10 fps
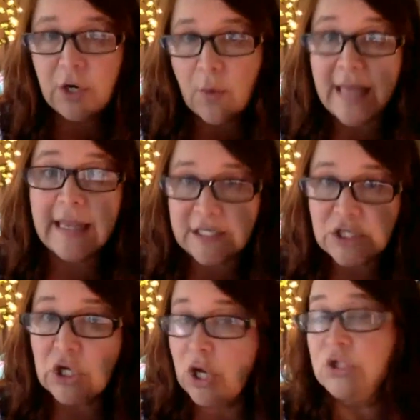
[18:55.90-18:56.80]
I'd like to
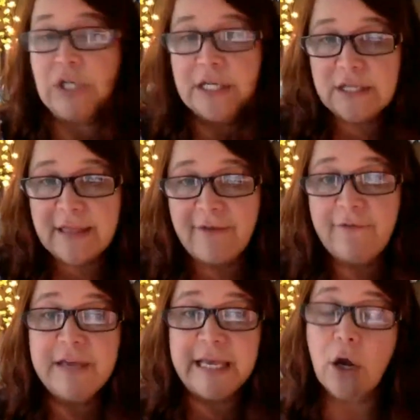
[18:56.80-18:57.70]
negotiate to that
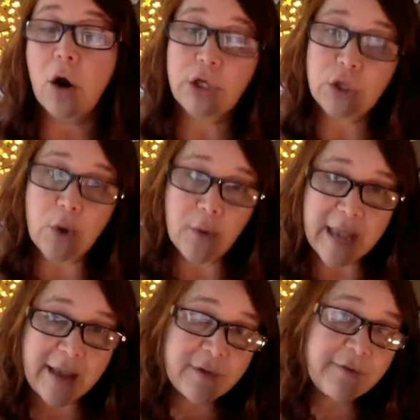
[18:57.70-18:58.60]
fee. Are you
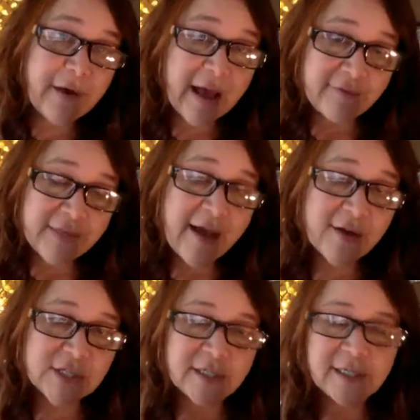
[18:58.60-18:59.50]
okay with
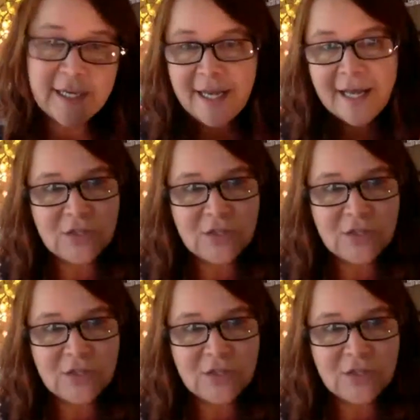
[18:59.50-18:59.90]
$5,000? And